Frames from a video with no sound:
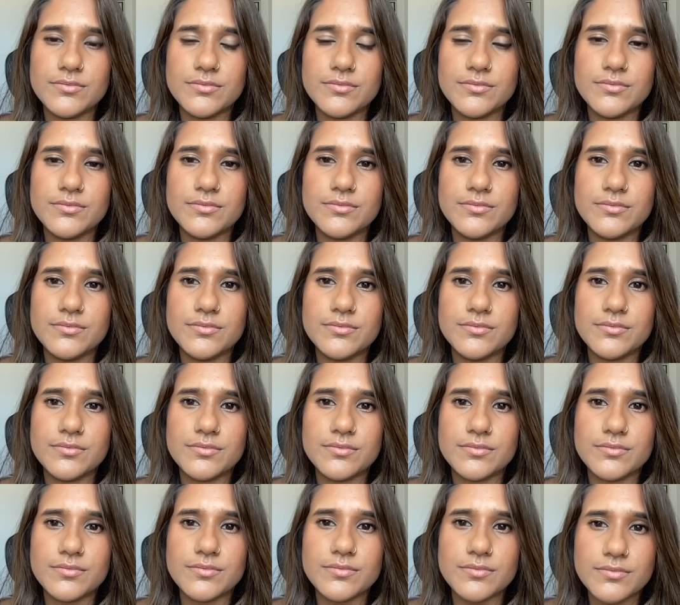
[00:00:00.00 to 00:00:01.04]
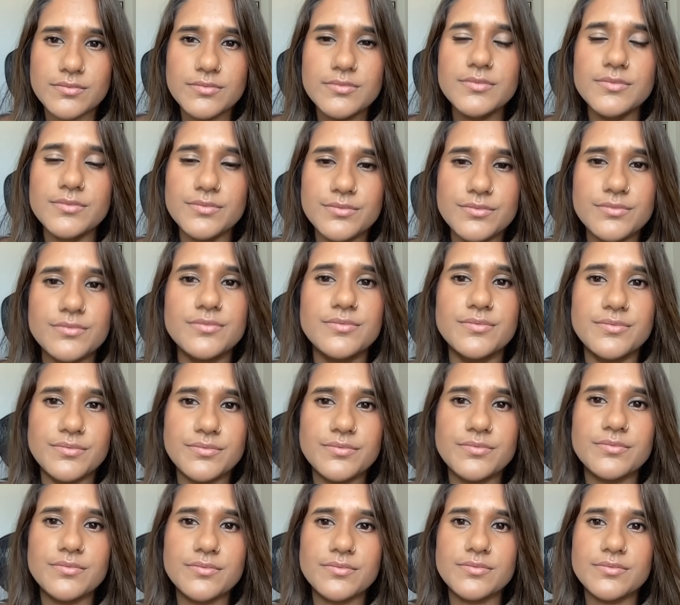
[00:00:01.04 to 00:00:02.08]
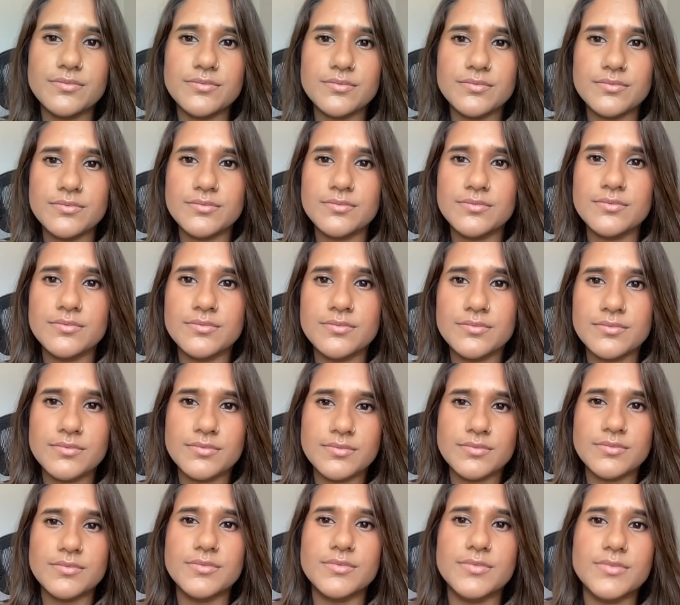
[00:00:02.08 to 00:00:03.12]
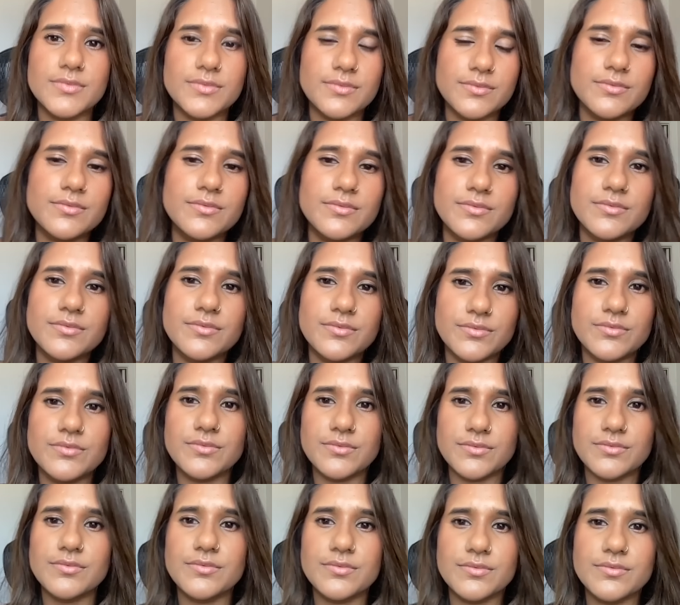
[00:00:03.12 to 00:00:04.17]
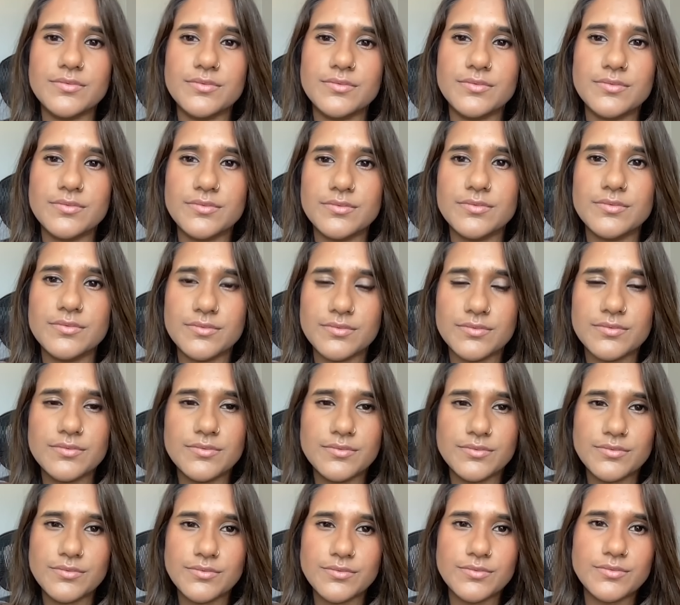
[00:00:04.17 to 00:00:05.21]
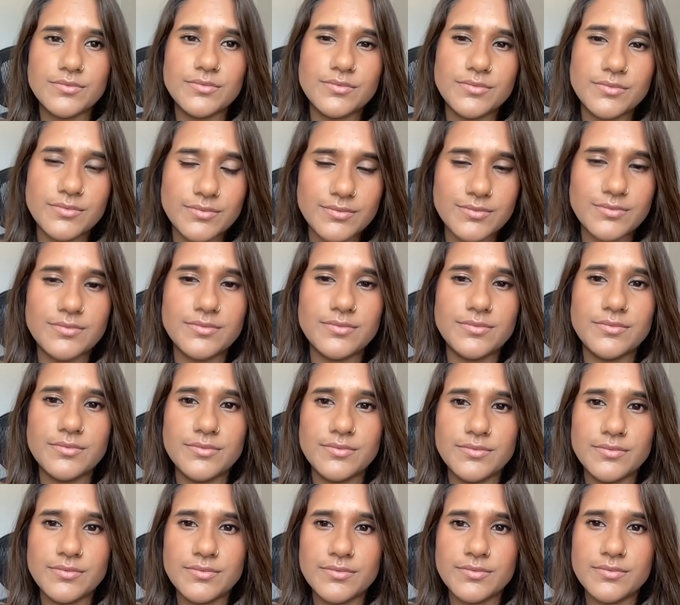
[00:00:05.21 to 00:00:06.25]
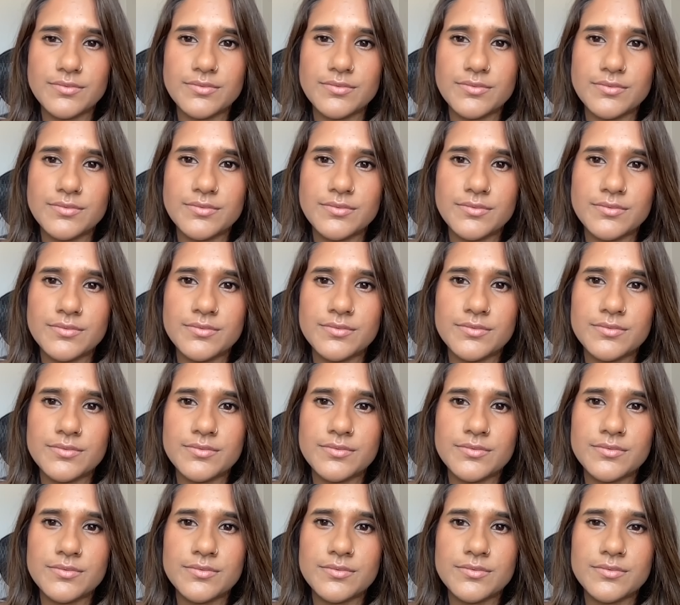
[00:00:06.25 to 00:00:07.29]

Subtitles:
This person isn't speaking.